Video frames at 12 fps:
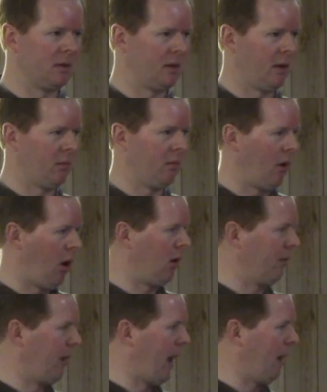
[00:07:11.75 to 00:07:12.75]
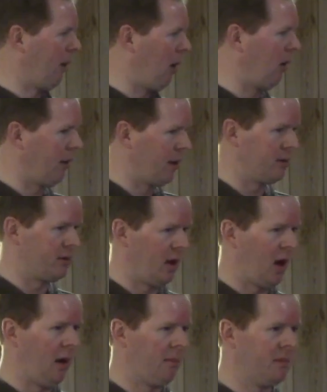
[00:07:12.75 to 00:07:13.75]
So all of that, all of those
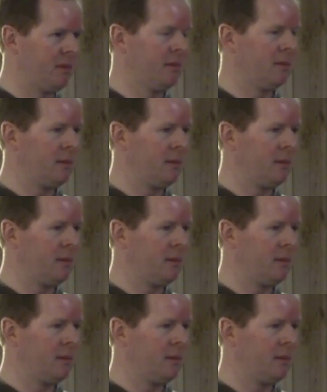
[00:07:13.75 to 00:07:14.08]
jobs